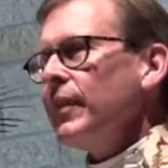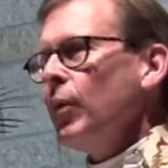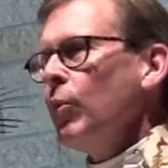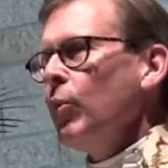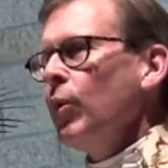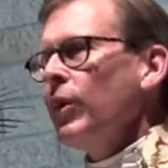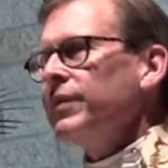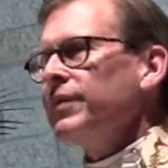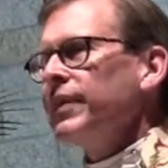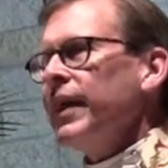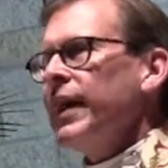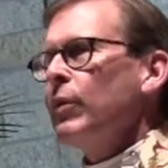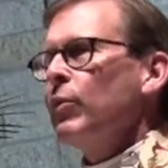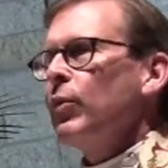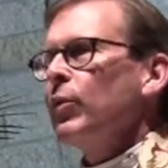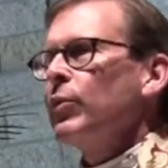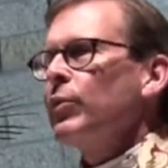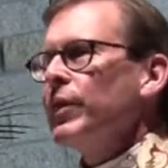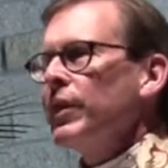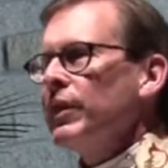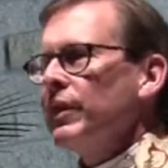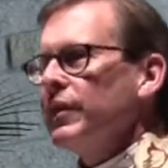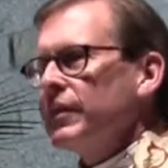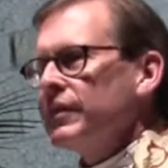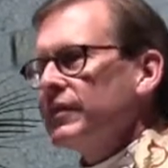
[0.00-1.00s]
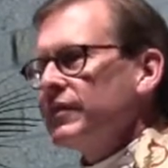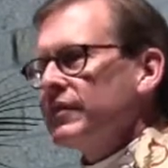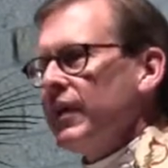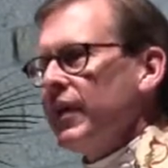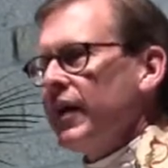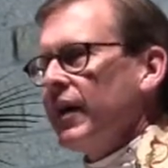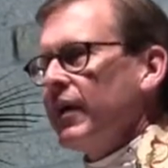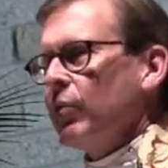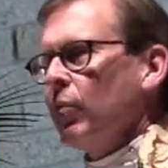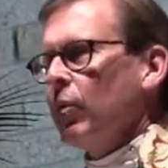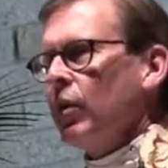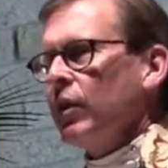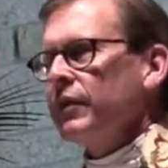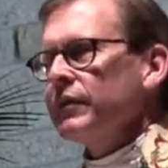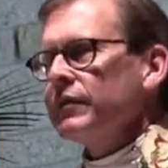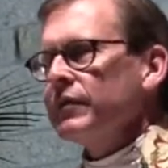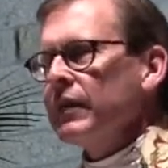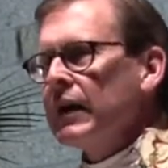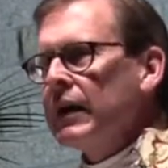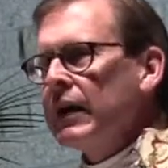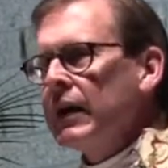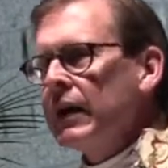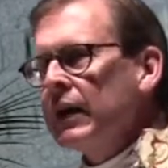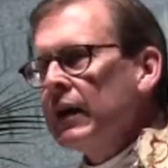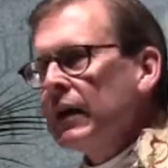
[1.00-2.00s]
what they were really saying was,
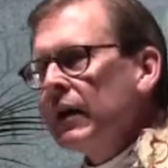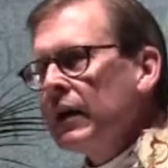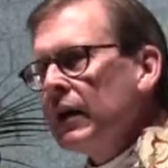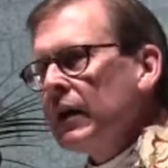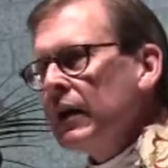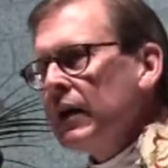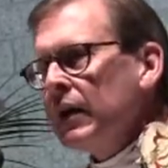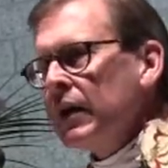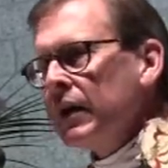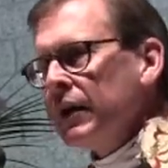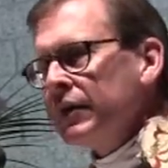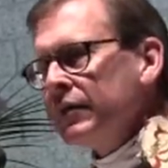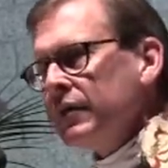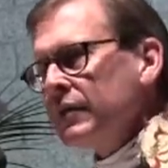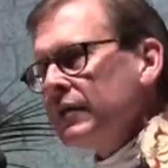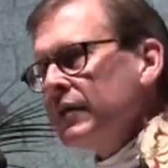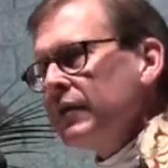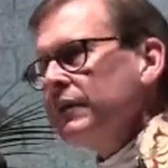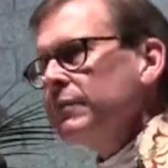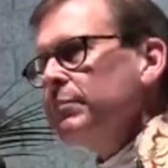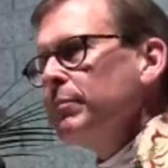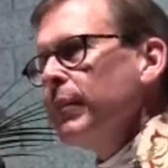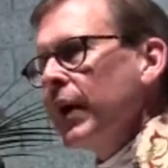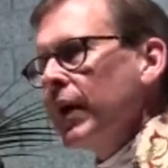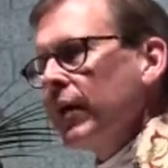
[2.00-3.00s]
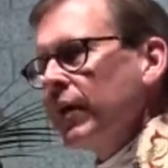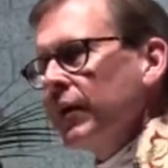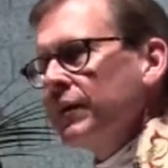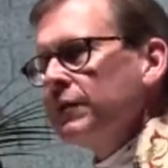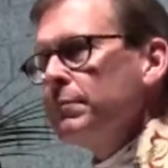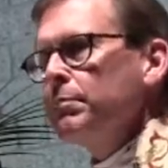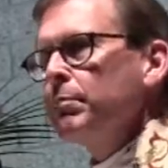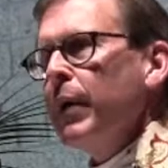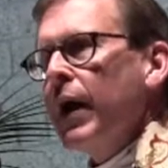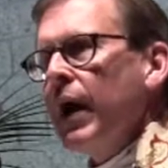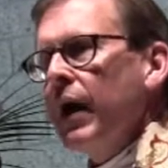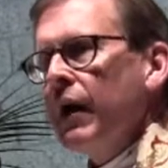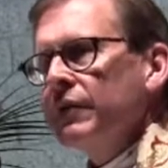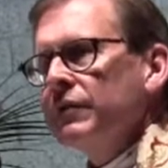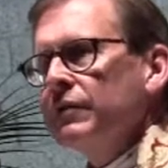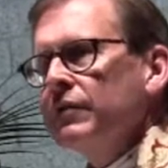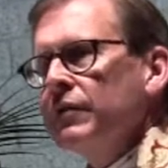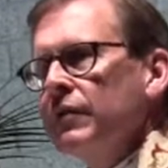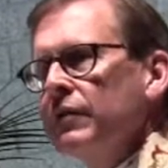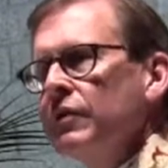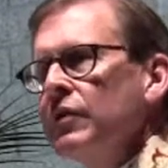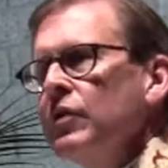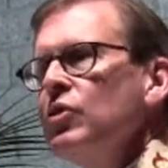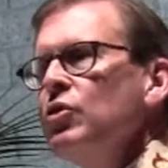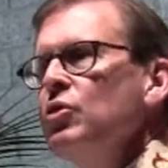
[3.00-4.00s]
"Isn't this Mary's
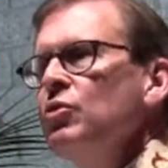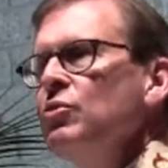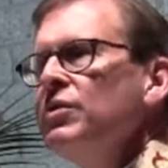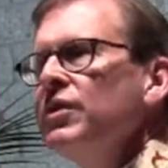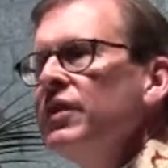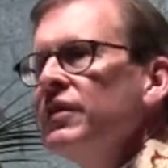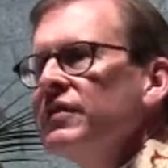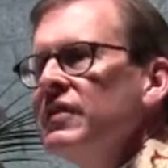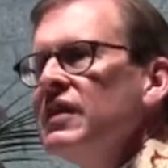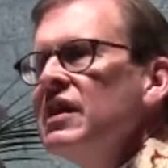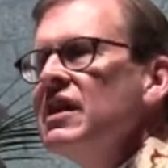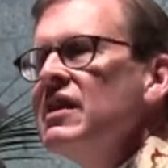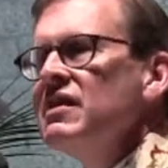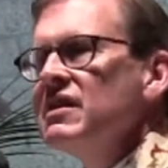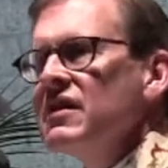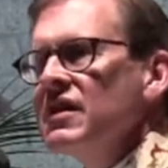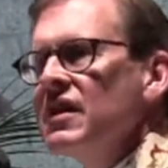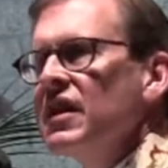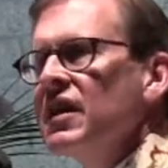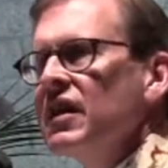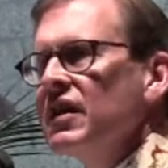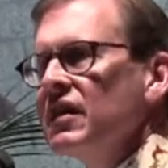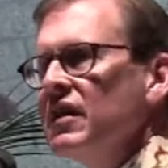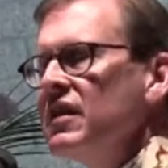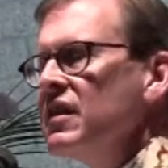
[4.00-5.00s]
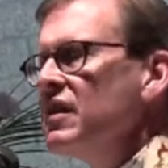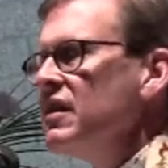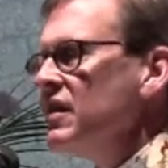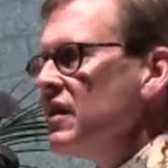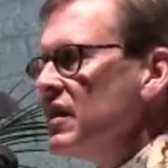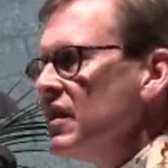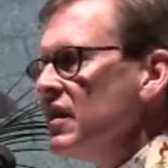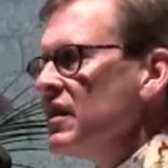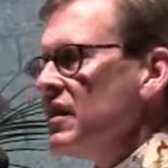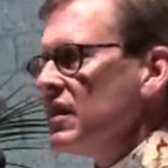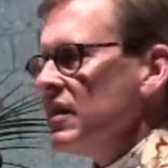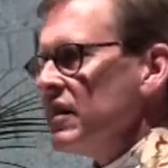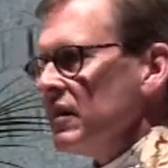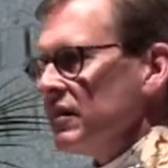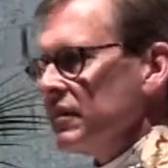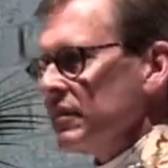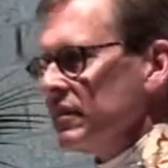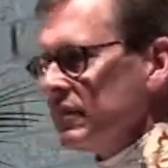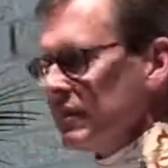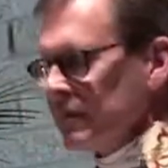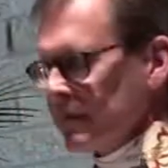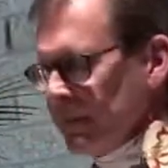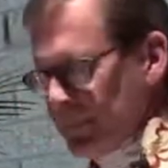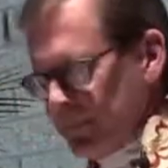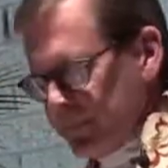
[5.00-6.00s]
bastard? Who does he think he
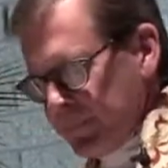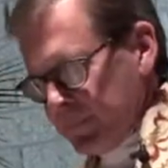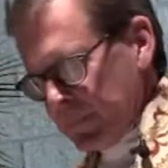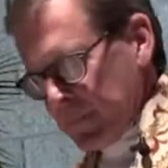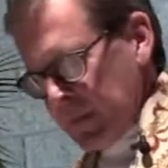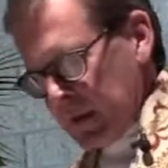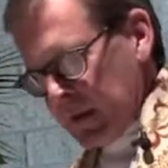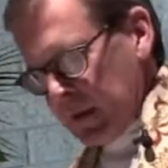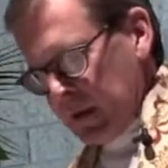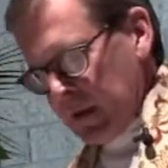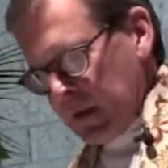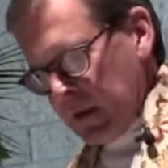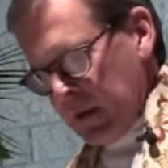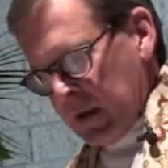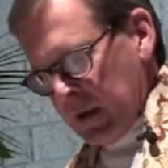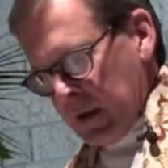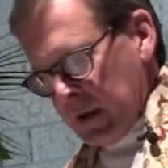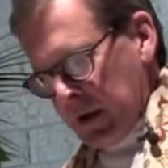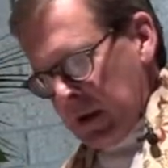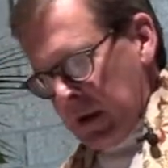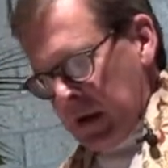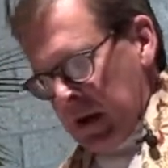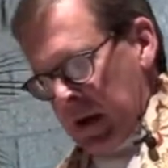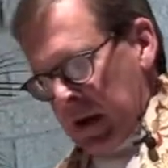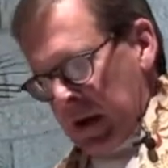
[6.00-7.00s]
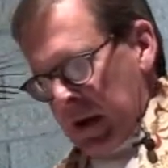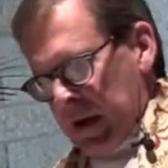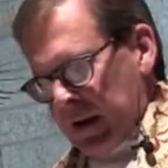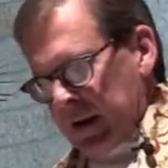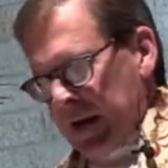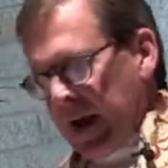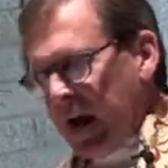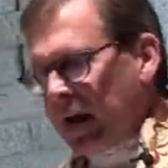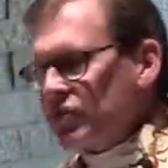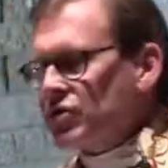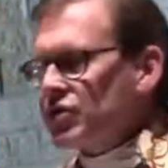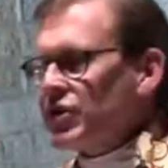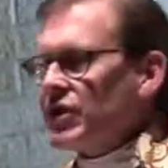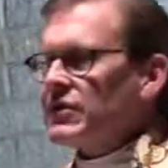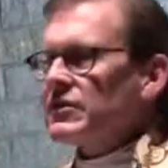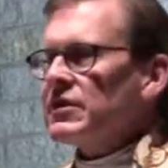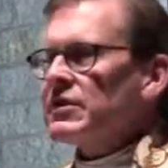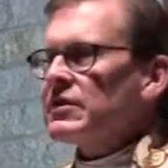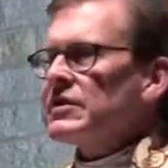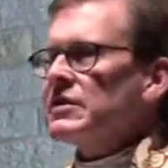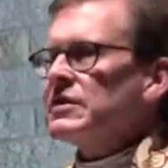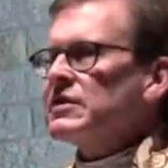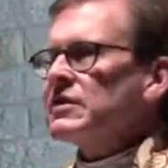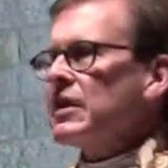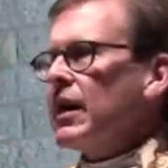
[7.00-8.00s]
is?" Now,
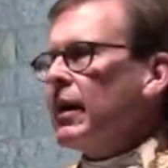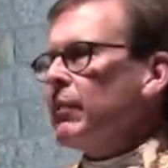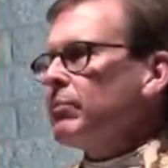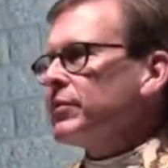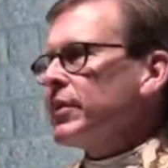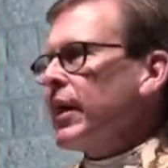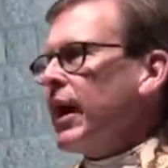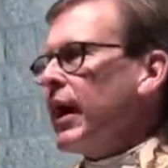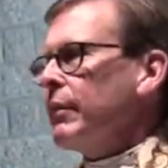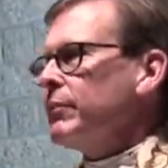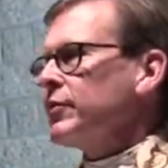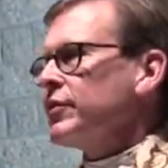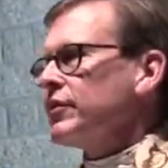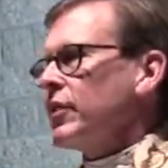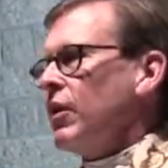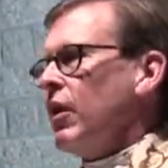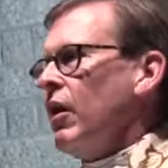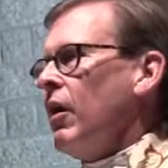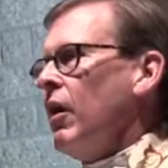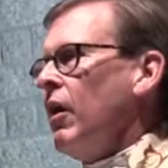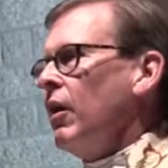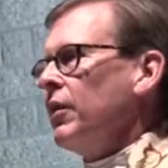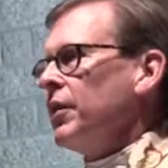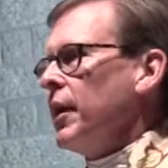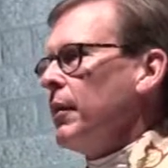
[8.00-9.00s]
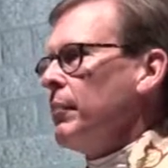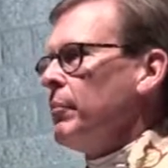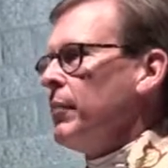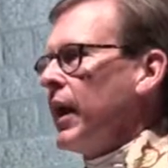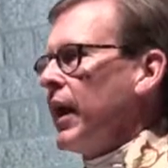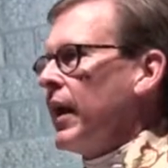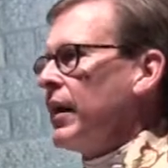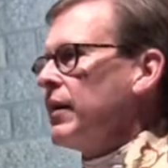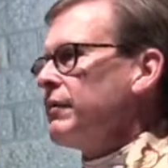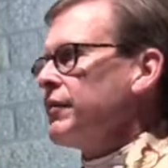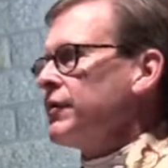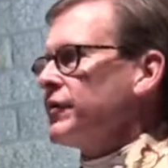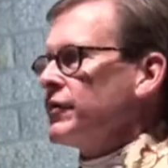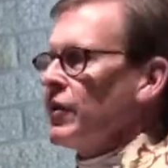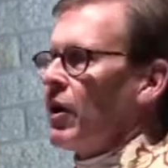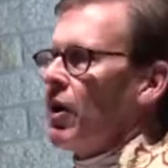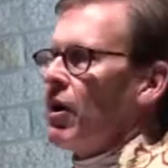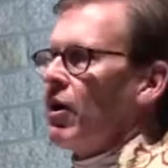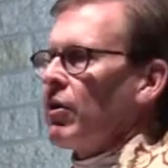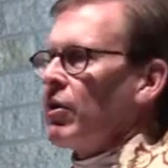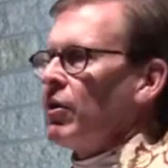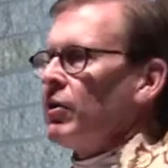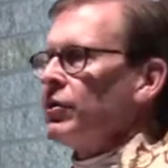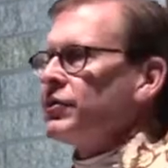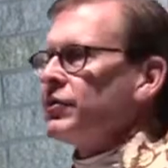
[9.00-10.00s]
Jesus is sometimes called a man of
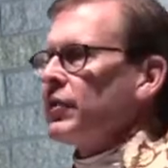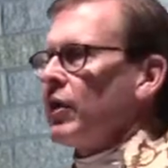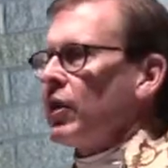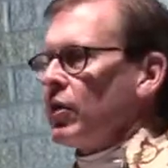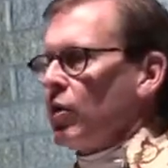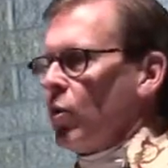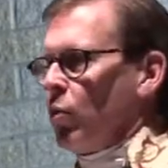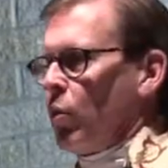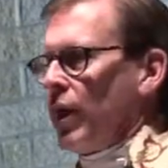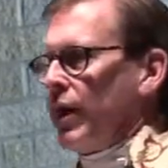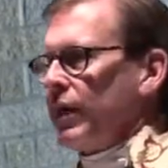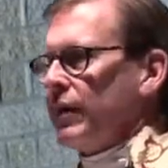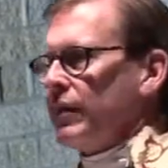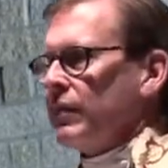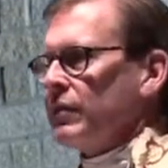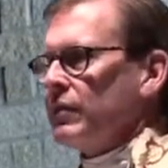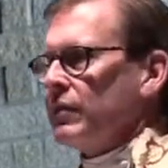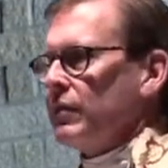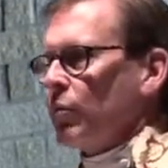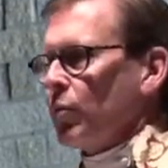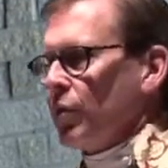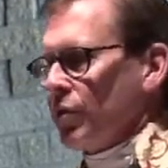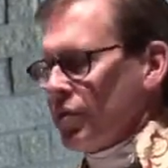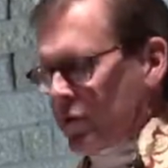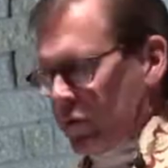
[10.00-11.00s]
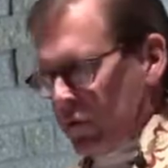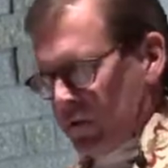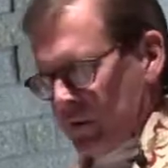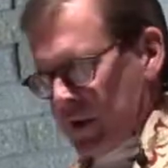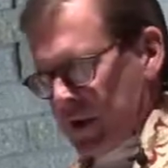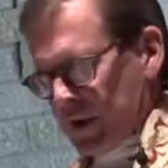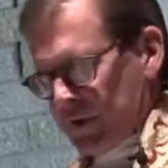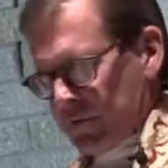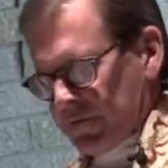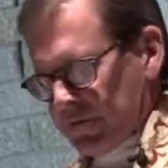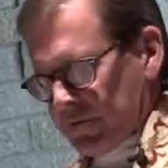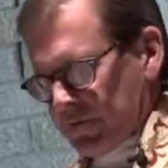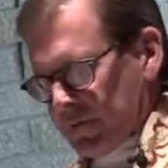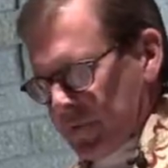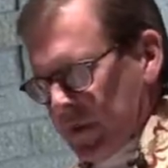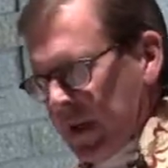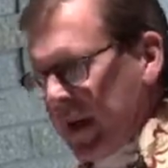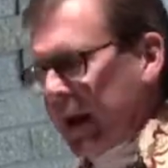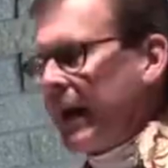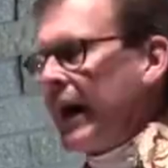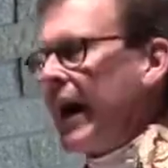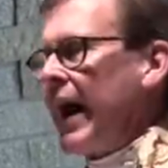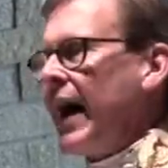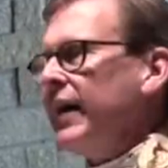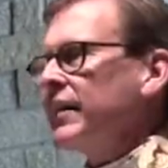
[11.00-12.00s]
sorrows, acquainted with grief.
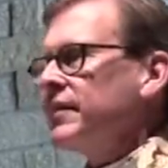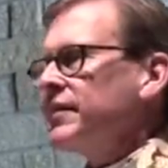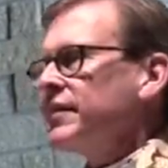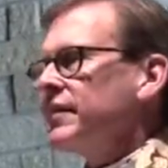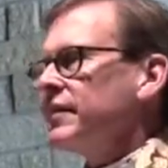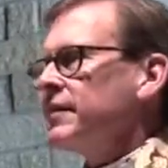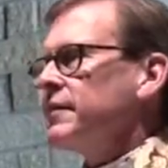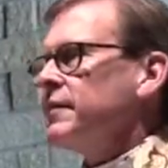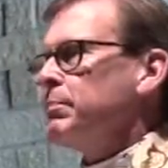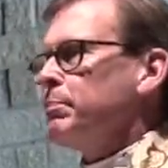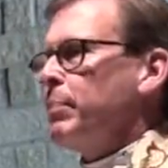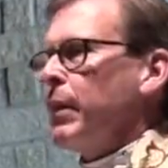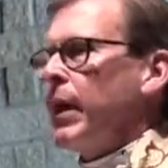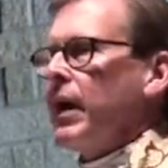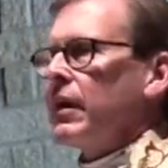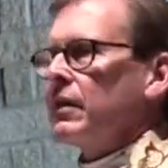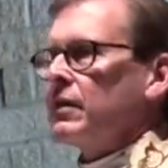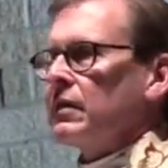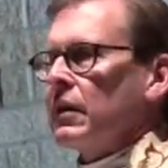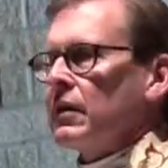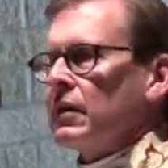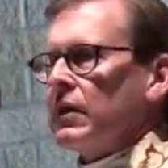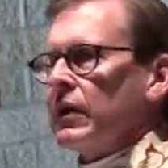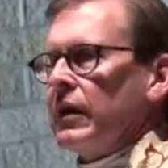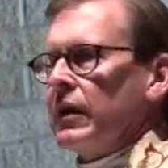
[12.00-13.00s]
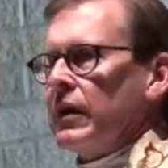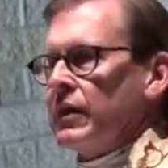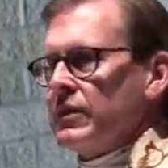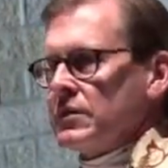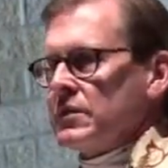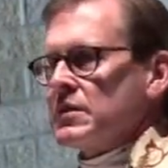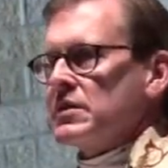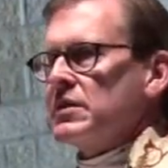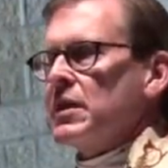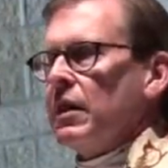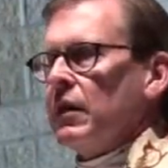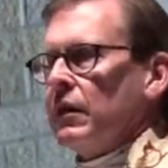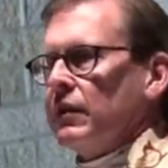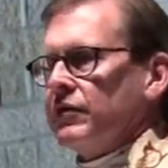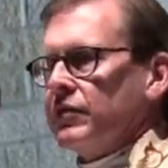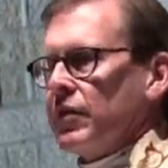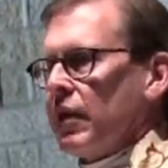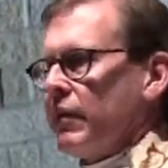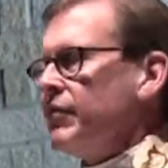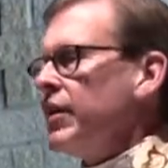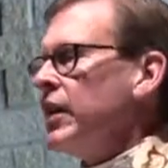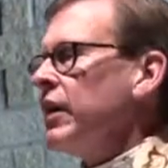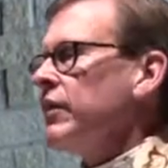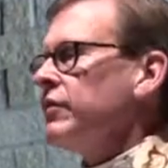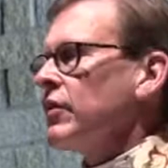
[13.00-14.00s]
And I suspect that the insults
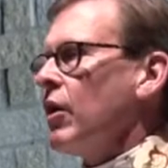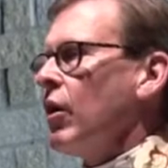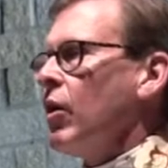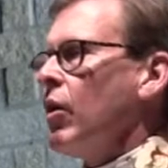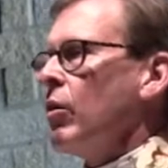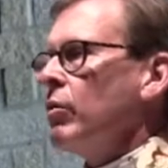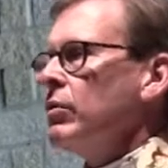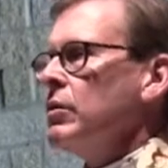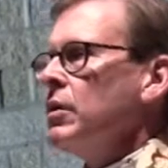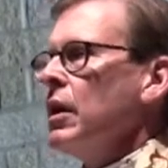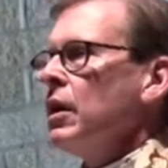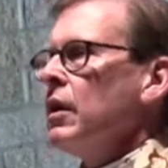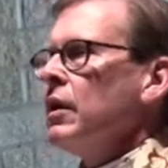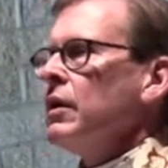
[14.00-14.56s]
of his own